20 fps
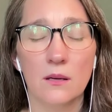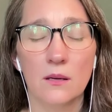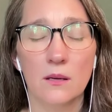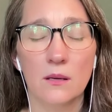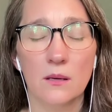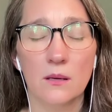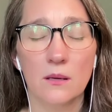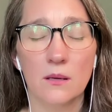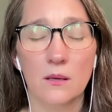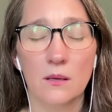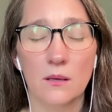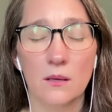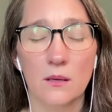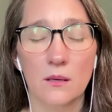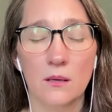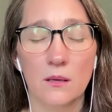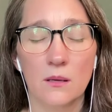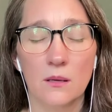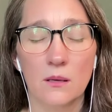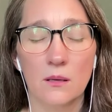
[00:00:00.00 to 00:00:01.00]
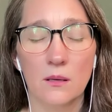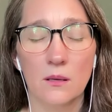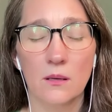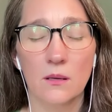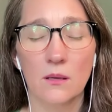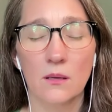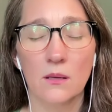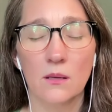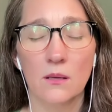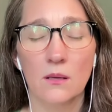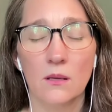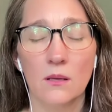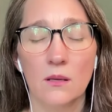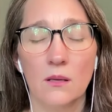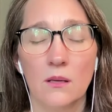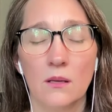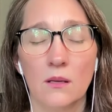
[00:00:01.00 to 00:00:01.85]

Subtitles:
(no one is talking)